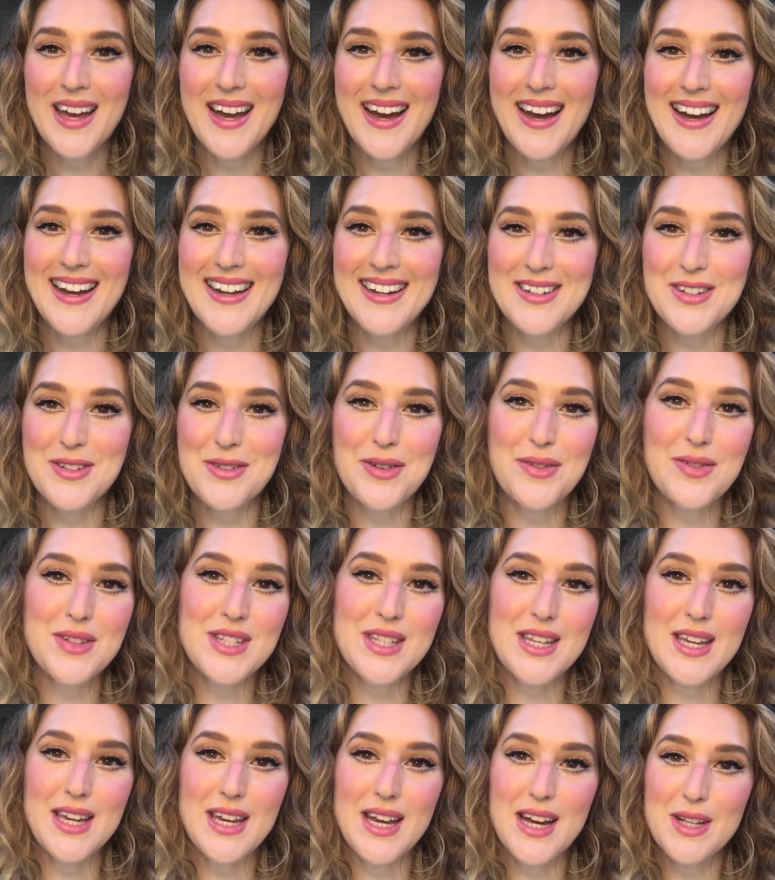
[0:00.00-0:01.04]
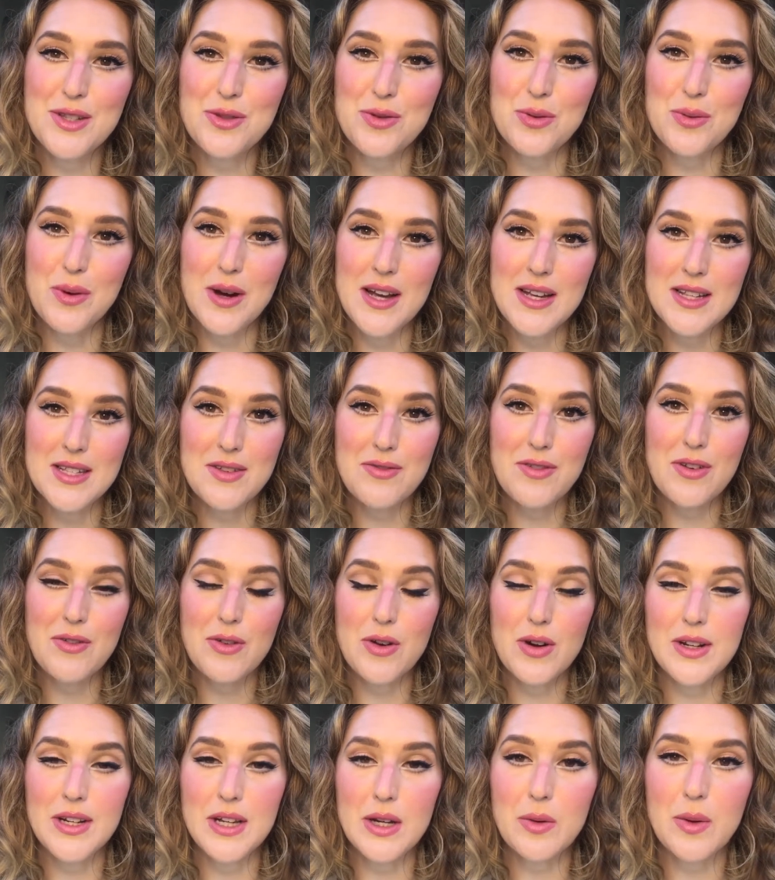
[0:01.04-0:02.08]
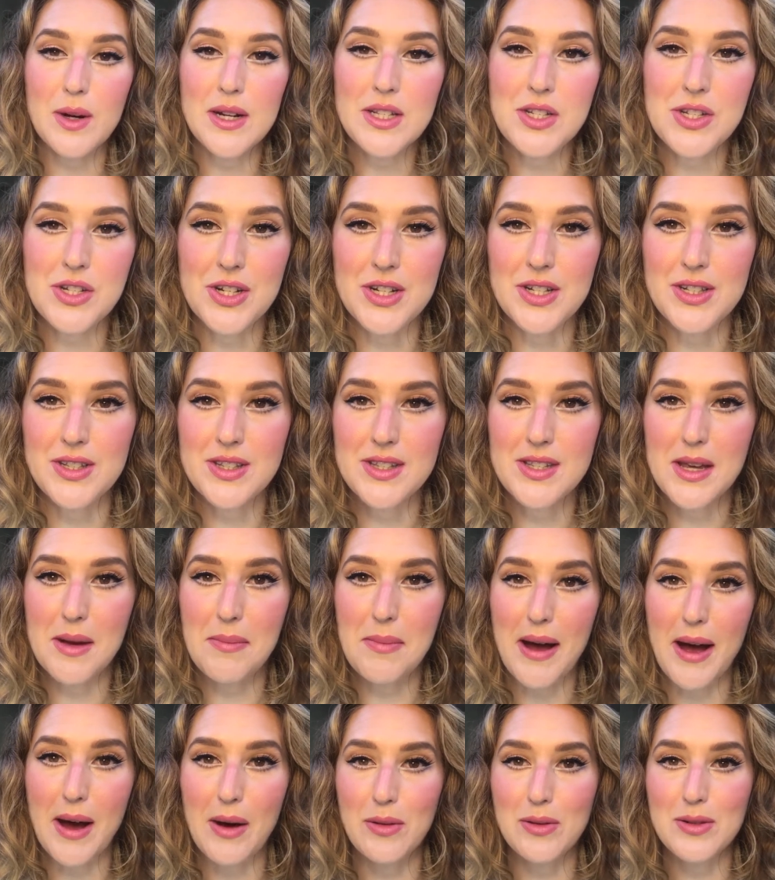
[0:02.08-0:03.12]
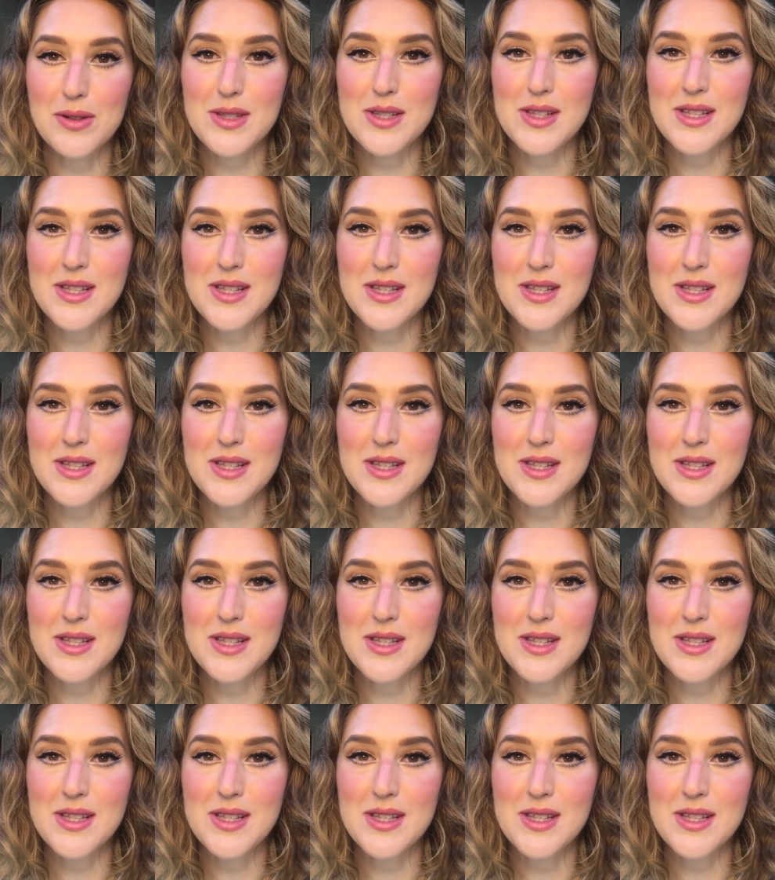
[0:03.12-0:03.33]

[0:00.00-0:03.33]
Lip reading: And obviously, as always, if you've got any questions about